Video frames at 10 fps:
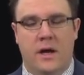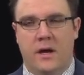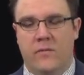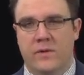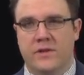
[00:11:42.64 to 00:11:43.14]

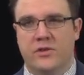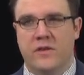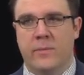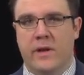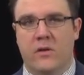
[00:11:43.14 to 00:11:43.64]
of what the
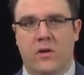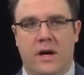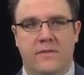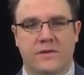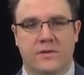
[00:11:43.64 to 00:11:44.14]
Chief Medical
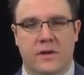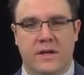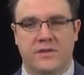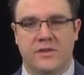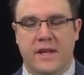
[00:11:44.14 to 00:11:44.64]
Officer
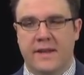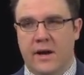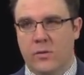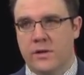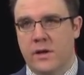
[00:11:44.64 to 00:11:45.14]
has set
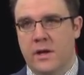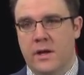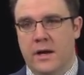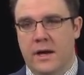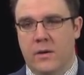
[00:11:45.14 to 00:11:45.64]
out.
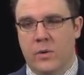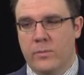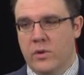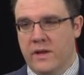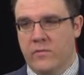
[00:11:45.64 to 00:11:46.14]
Uh,
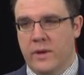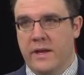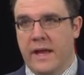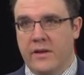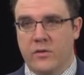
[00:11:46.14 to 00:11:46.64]
we believe
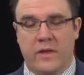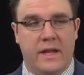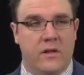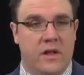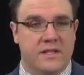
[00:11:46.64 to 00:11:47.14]
we can do
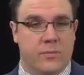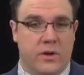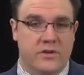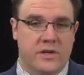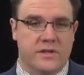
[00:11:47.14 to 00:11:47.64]
that on lots of
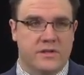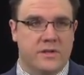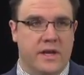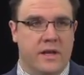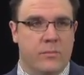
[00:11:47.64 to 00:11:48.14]
projects.
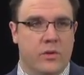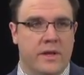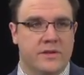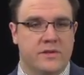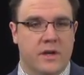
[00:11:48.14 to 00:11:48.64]
It's taking
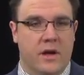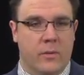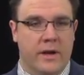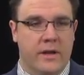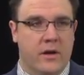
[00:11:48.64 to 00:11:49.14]
place uh,
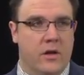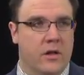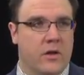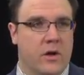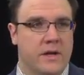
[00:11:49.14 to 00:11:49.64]
already
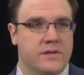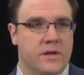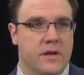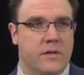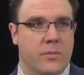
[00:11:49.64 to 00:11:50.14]
all
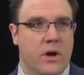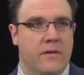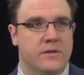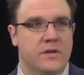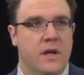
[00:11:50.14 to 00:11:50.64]
across uh, the
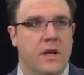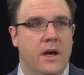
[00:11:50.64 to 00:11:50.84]
province